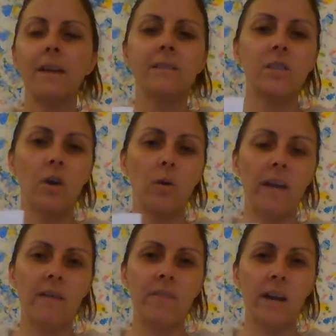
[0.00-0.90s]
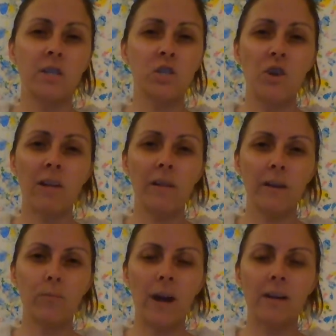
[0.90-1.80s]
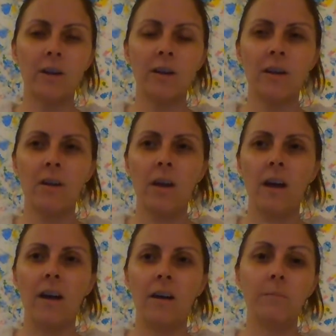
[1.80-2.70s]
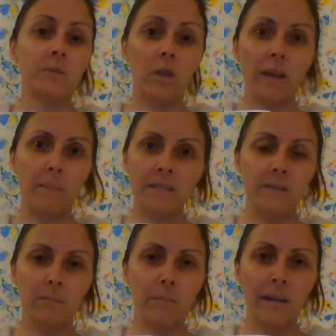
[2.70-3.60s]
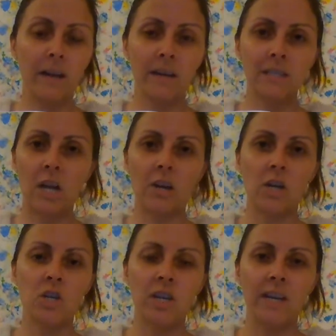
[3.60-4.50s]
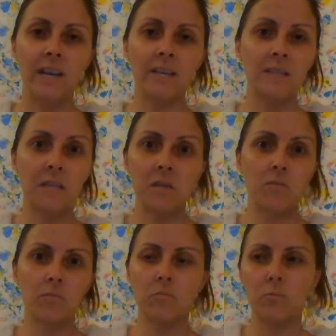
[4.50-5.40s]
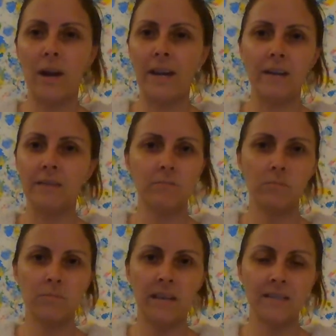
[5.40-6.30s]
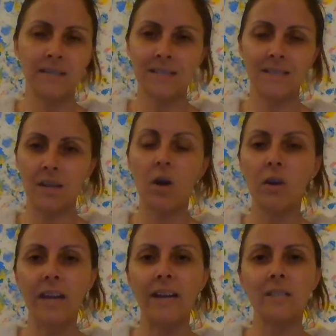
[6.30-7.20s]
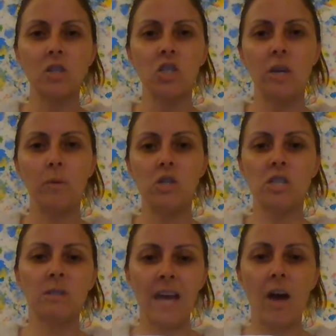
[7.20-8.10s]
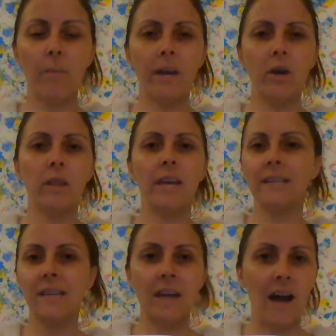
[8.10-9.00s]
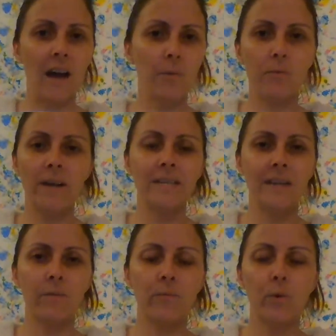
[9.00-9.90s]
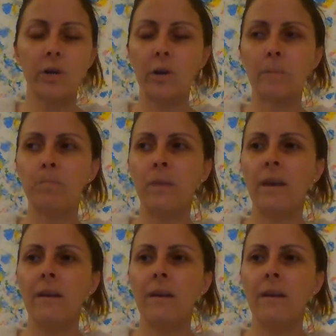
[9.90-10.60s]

And so if they're a struggling writer, so like my youngest daughter, she doesn't write sentences at all yet. So she would just tell me her things and I would write it down for her.